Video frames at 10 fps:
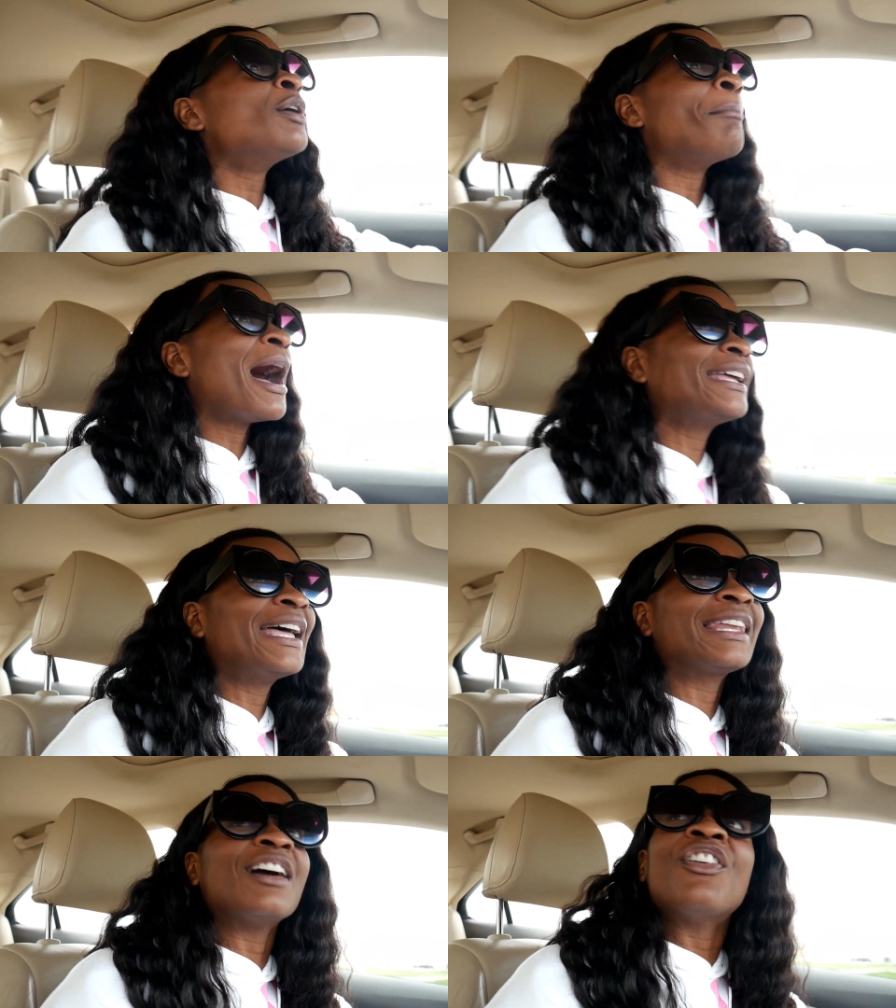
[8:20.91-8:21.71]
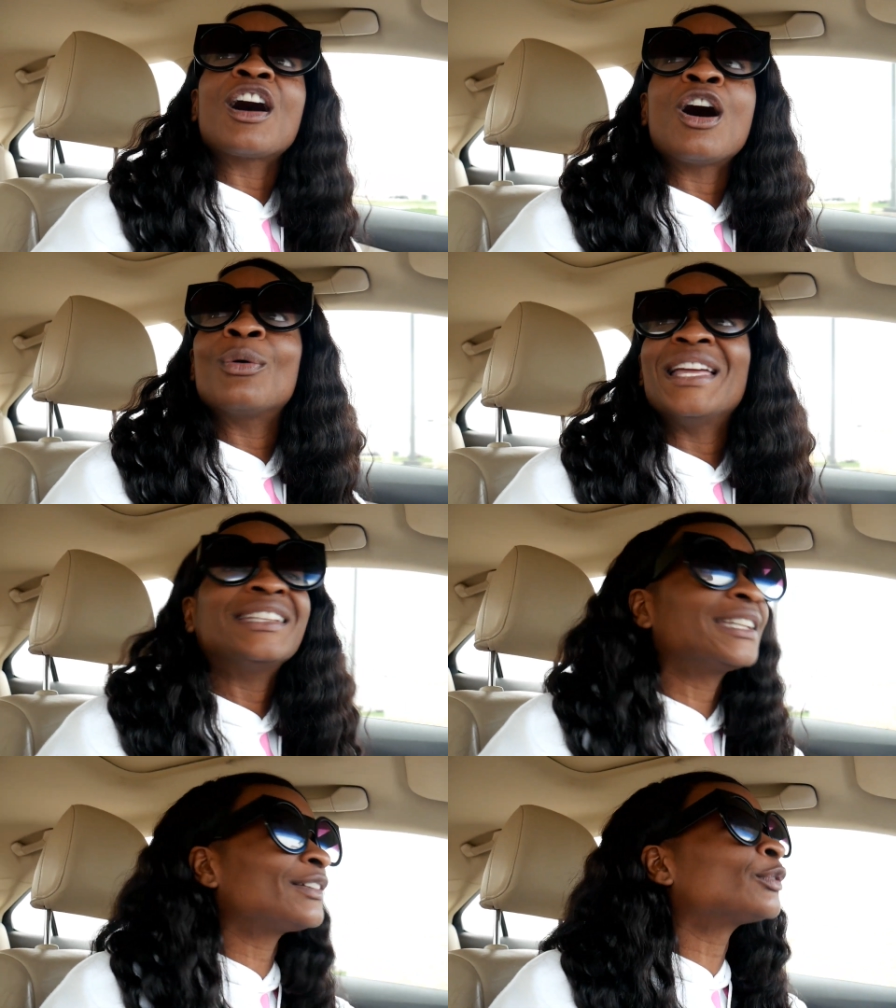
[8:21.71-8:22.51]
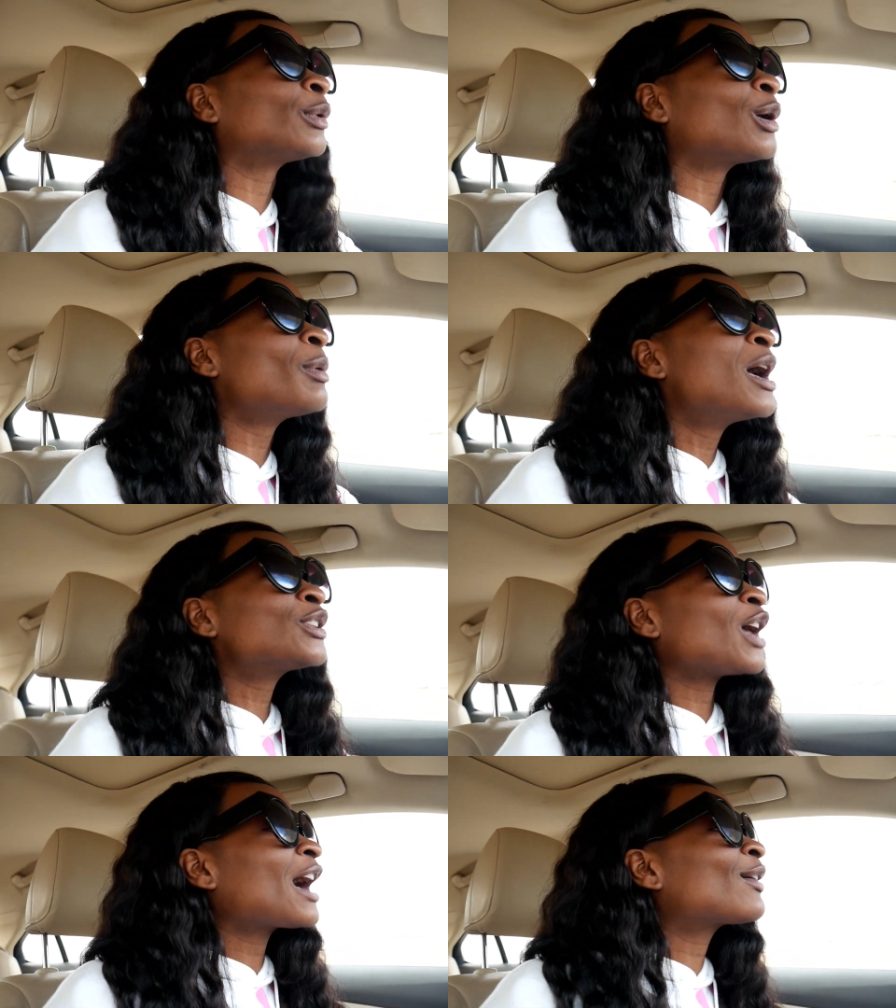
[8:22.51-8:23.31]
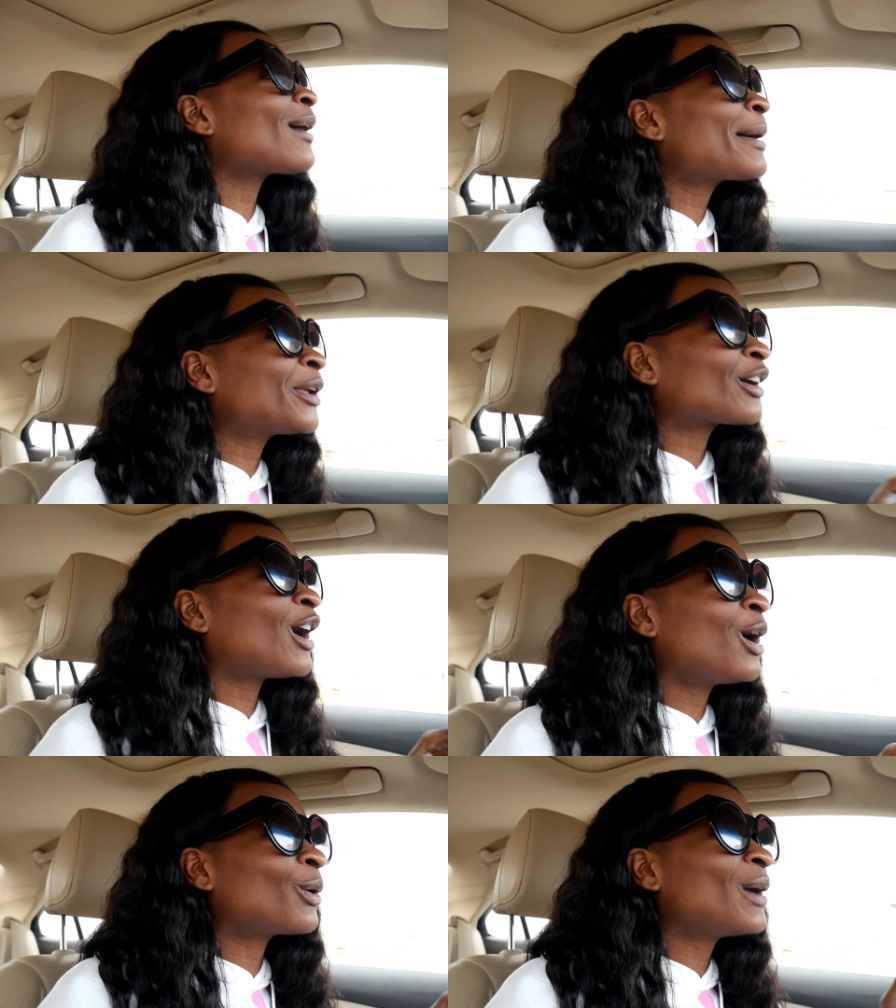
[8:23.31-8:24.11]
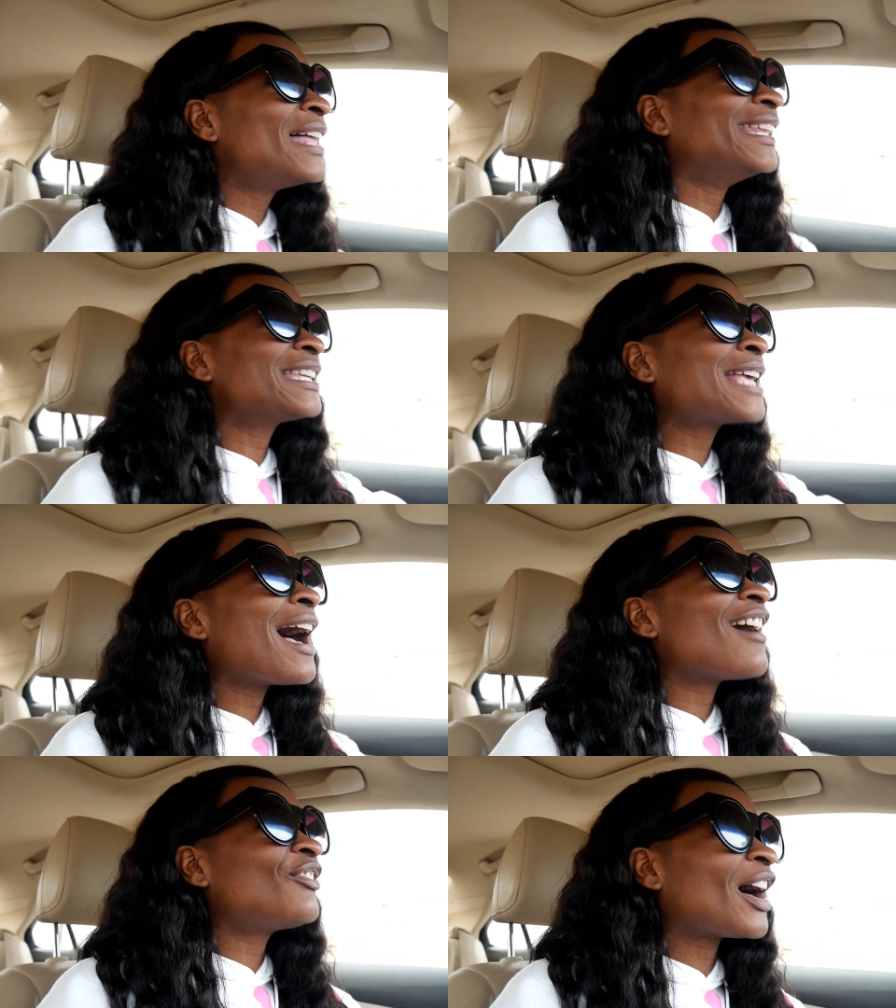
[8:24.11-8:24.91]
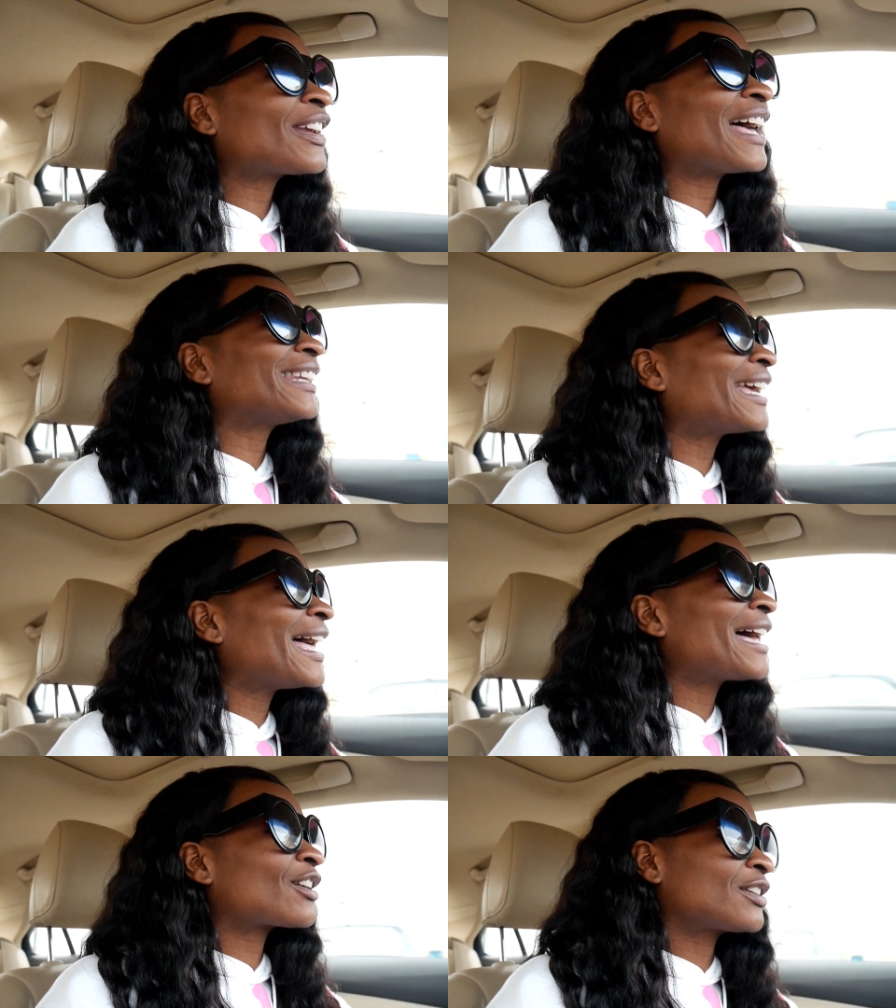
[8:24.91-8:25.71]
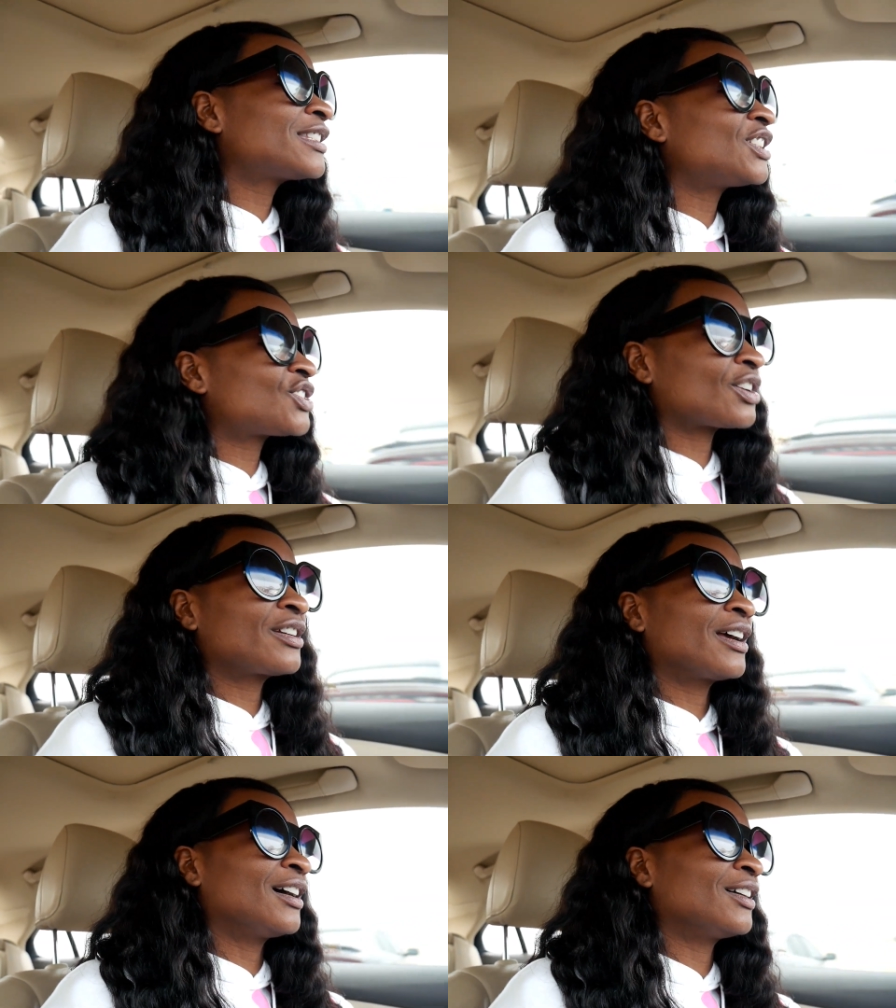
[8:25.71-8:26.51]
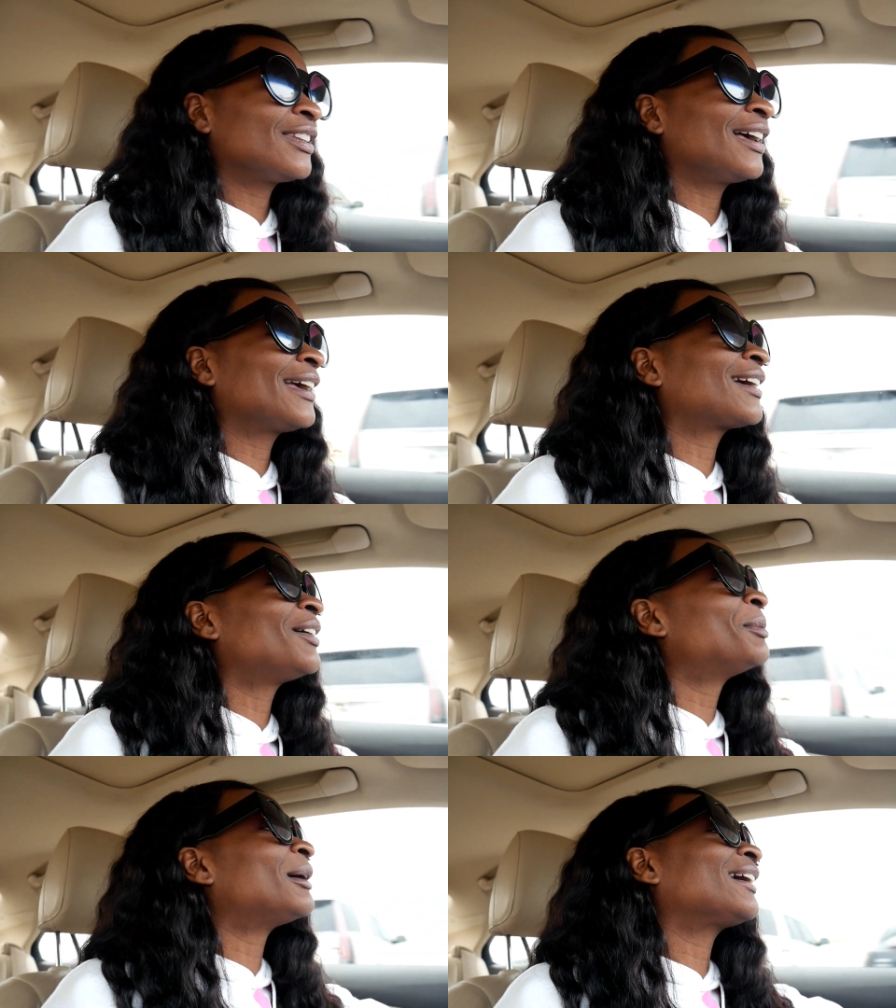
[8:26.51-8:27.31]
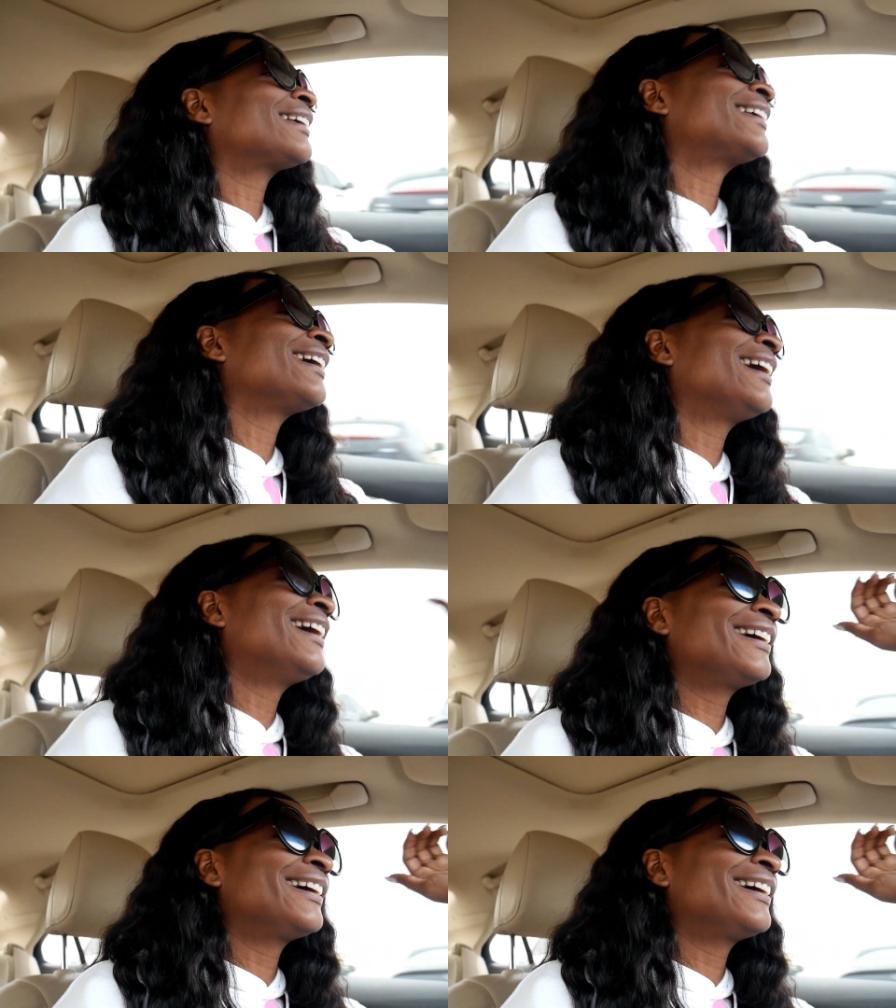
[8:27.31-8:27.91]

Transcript: Maya had left her coat in the living room, so I grabbed her coat. That's how I found out Leia had on a t-shirt, y'all. Like, oh my God.